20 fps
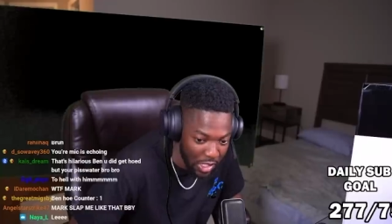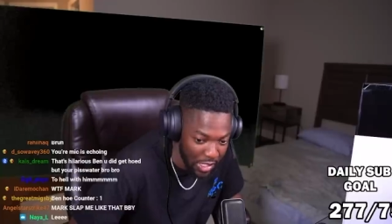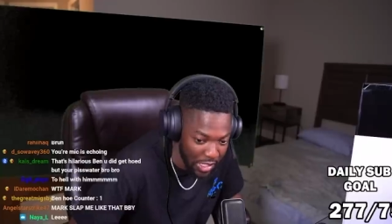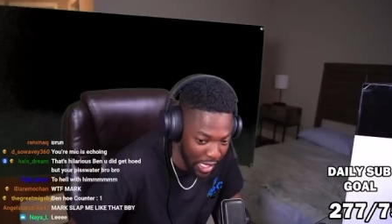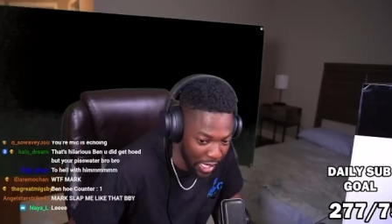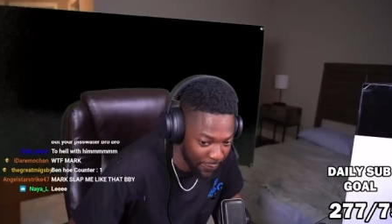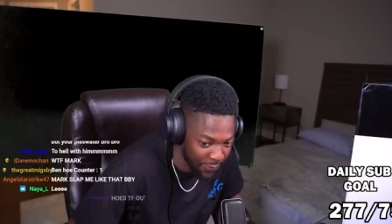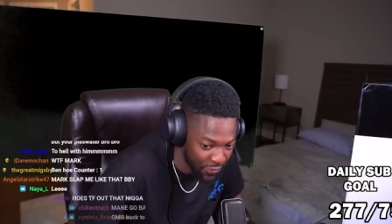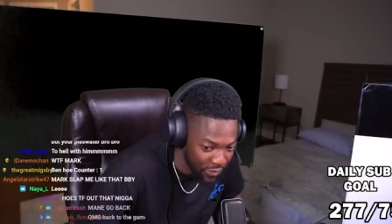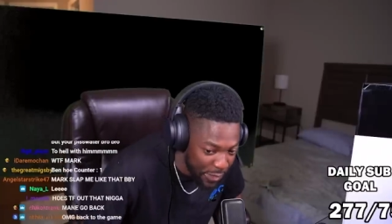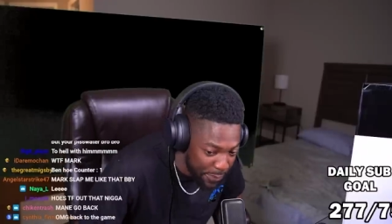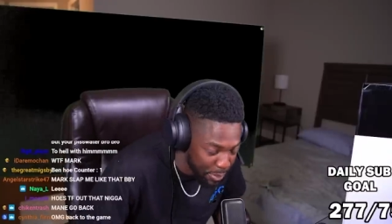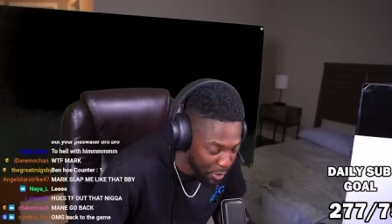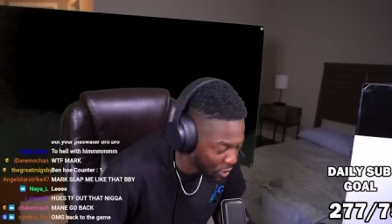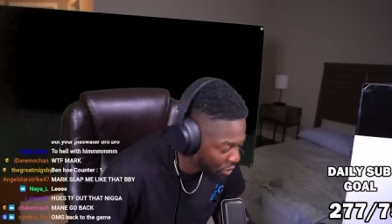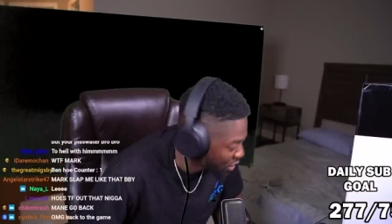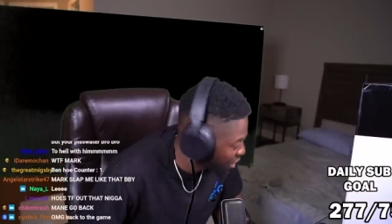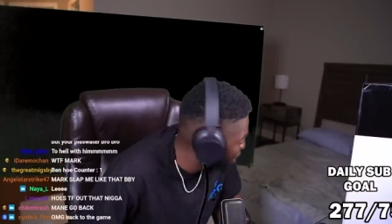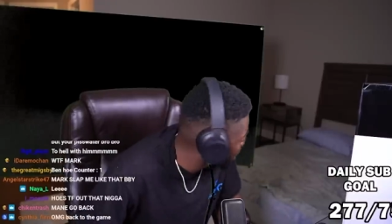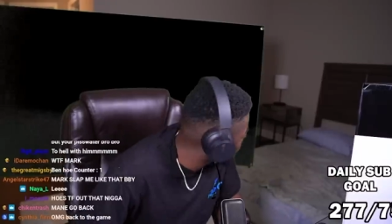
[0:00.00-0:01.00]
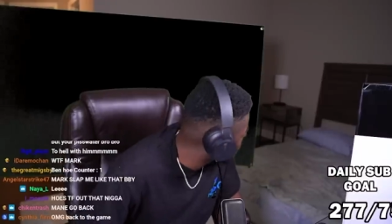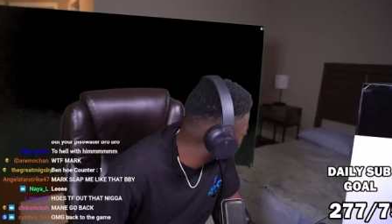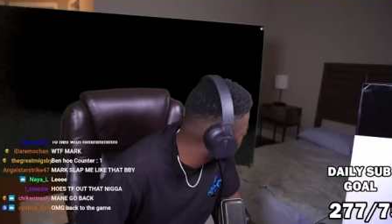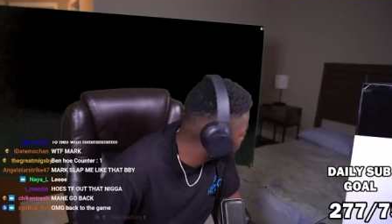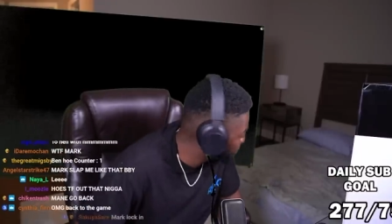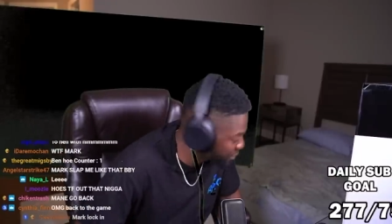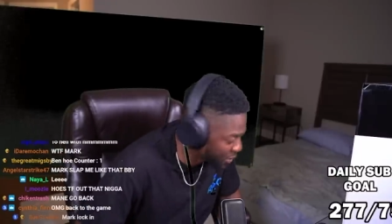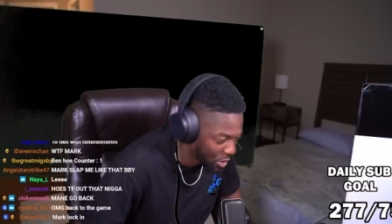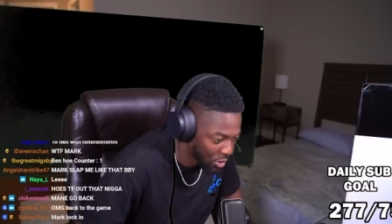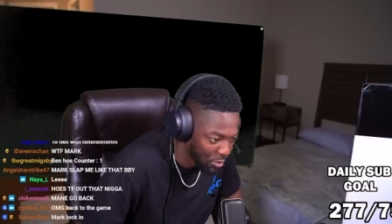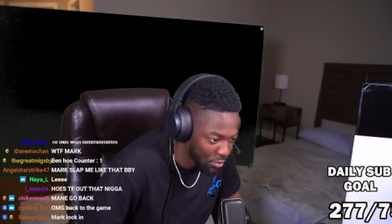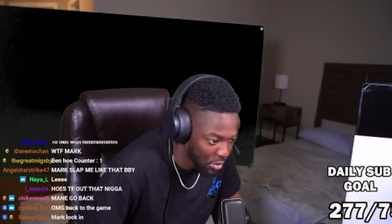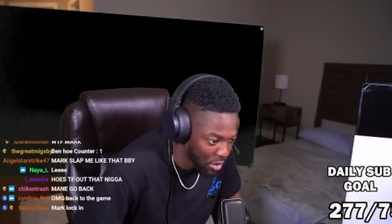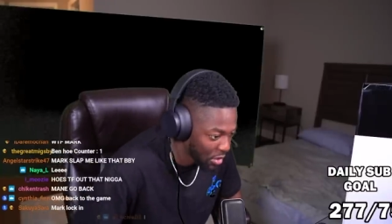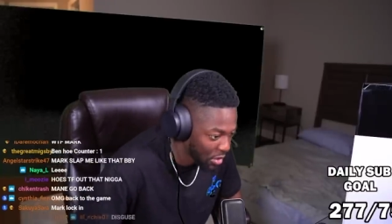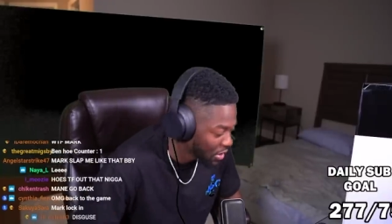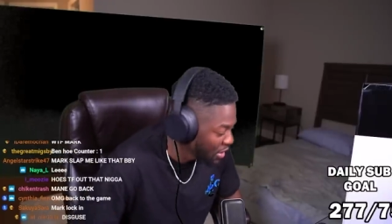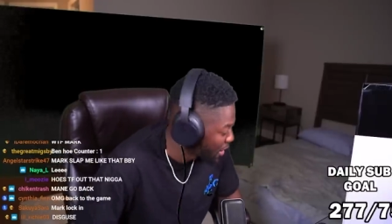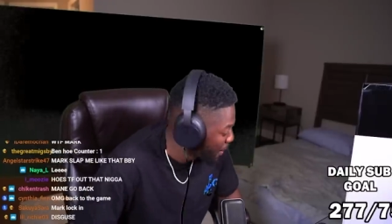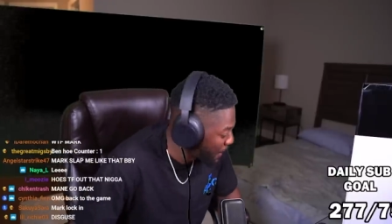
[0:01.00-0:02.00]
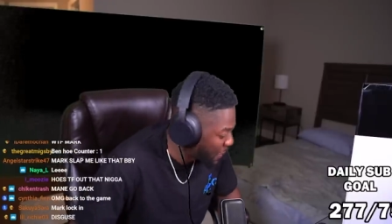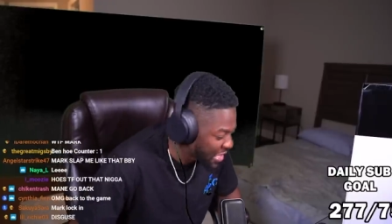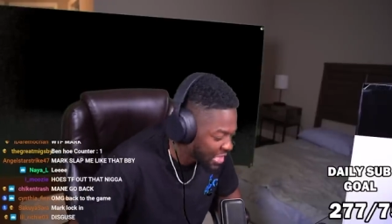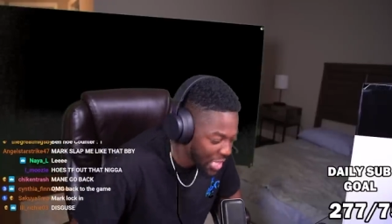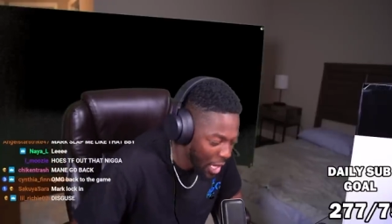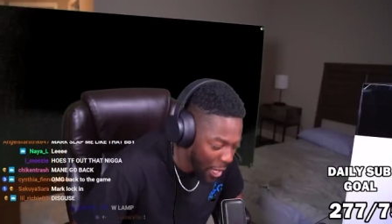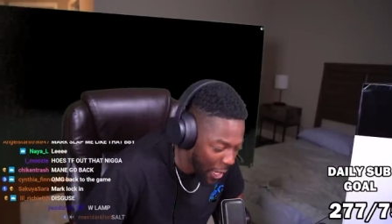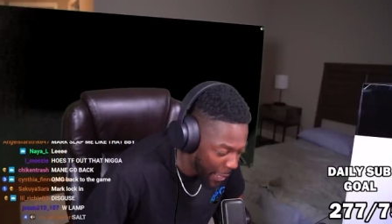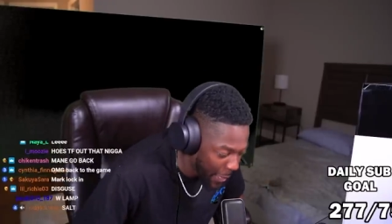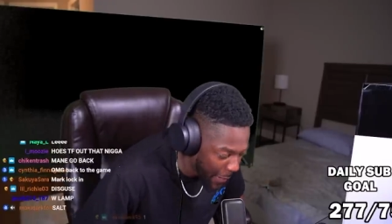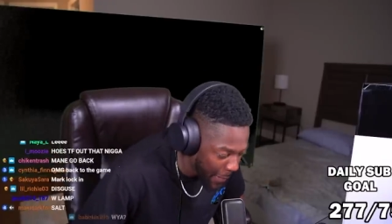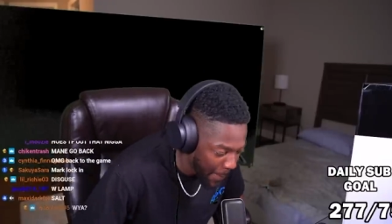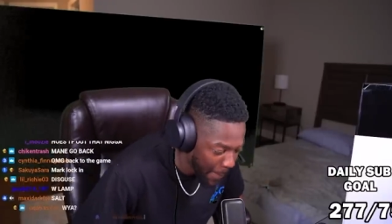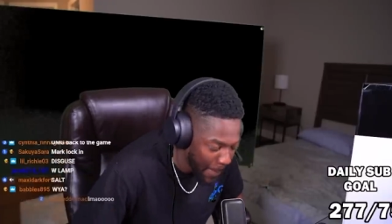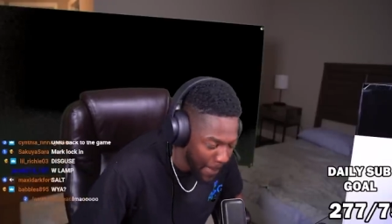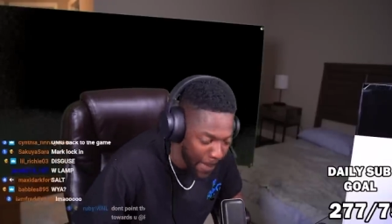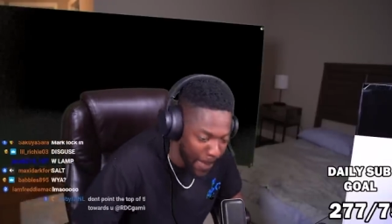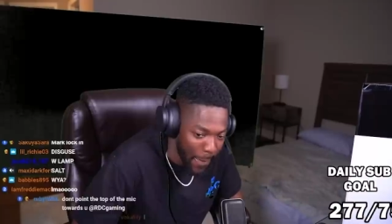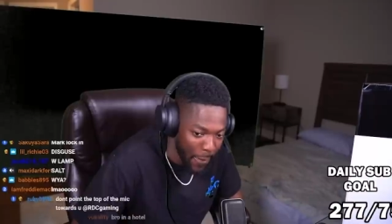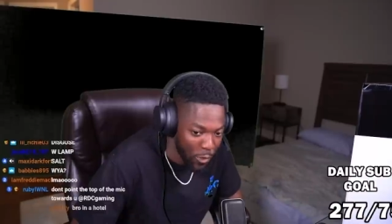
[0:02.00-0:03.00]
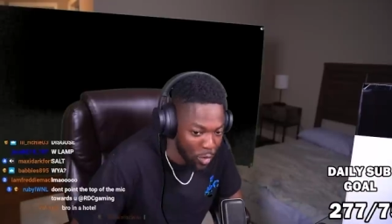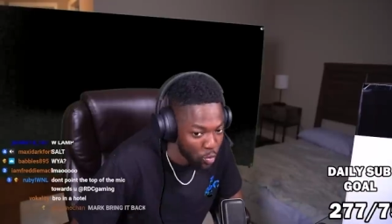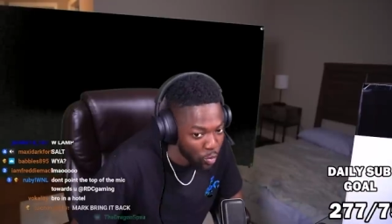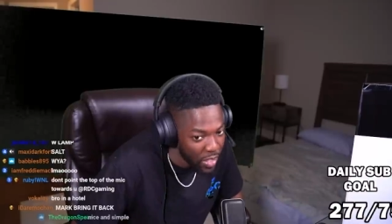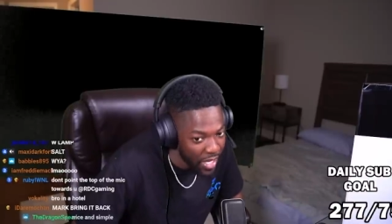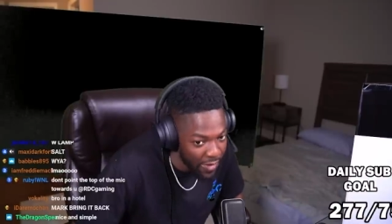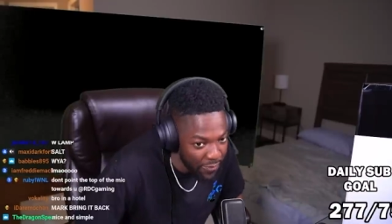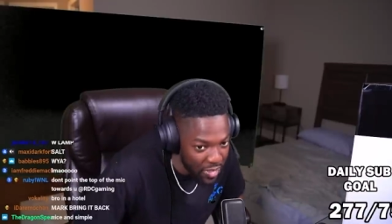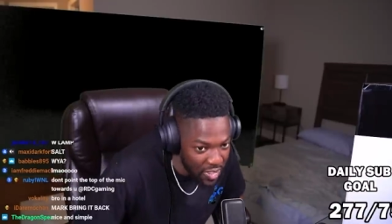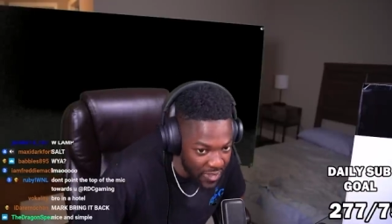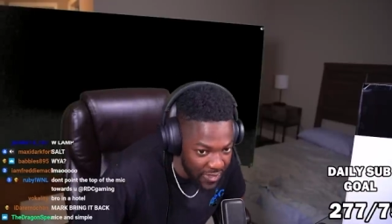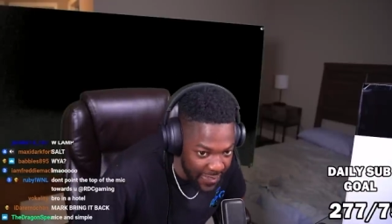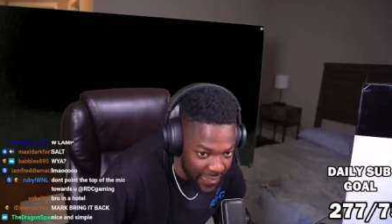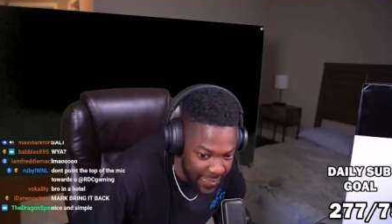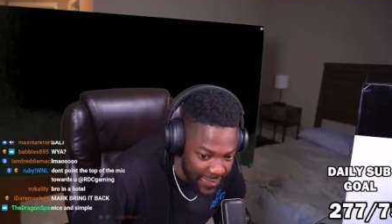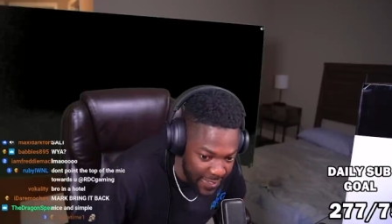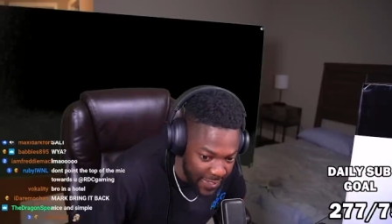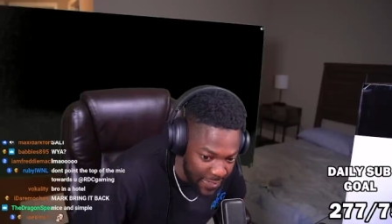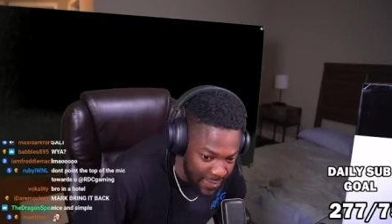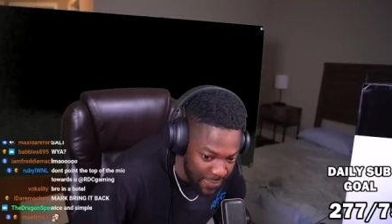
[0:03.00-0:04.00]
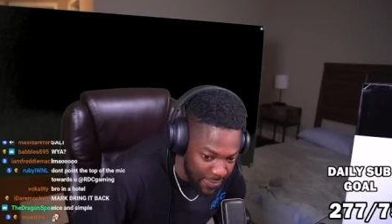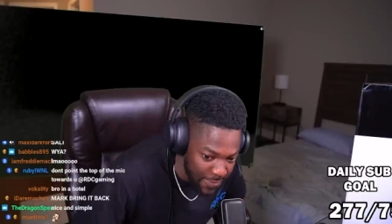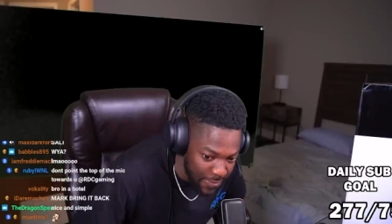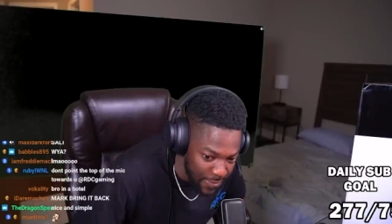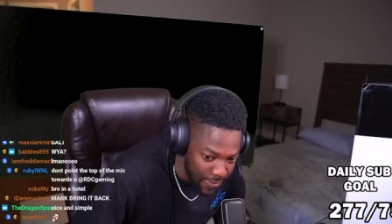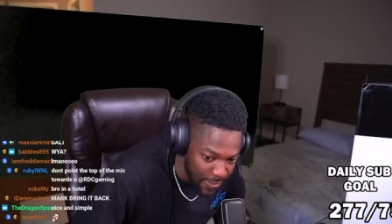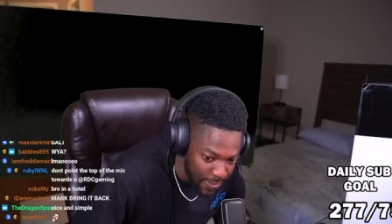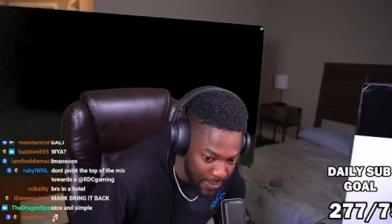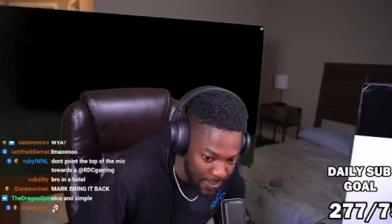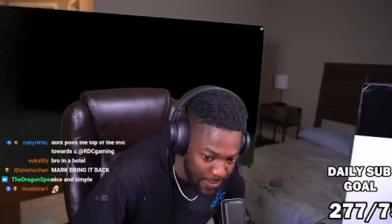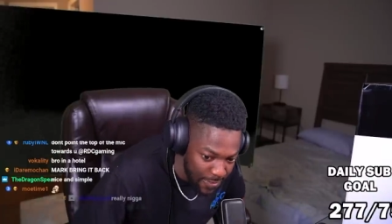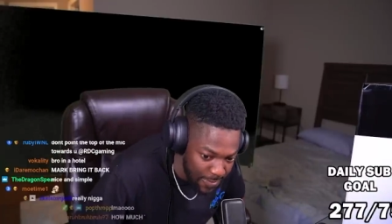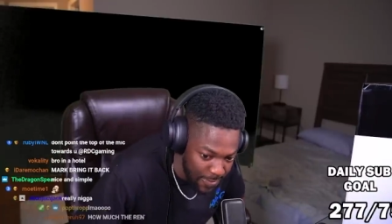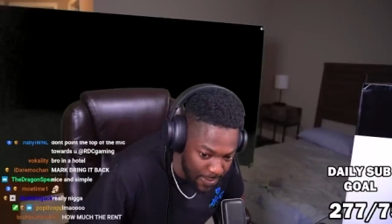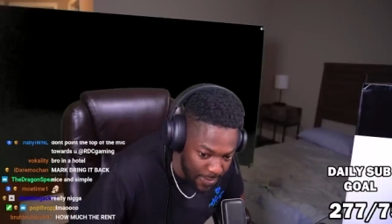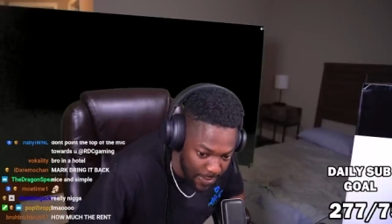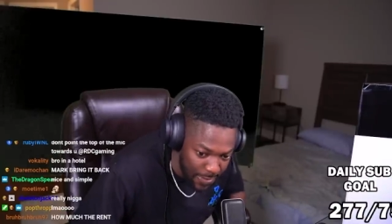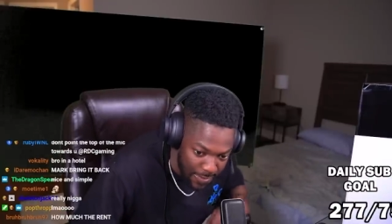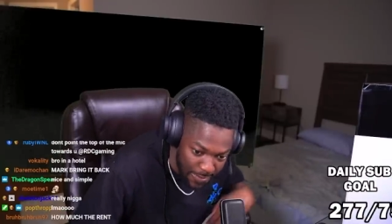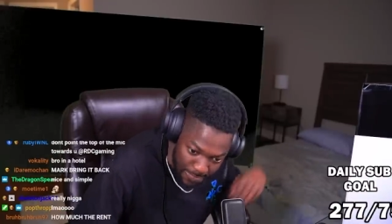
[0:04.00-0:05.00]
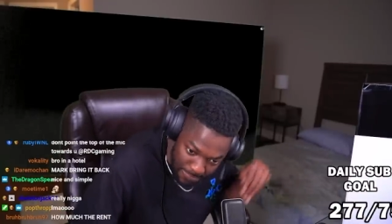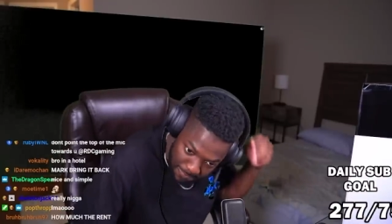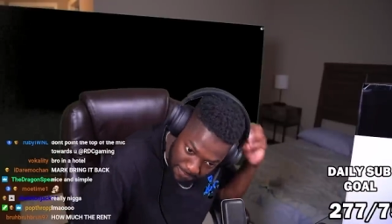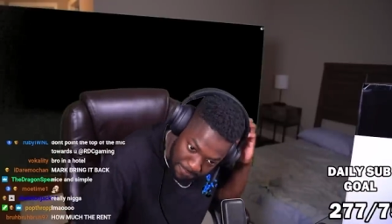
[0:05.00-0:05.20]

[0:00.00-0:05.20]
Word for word: Now I'm sitting on the goddamn floor, bro. But it's alright. We never stay down for long, nigga.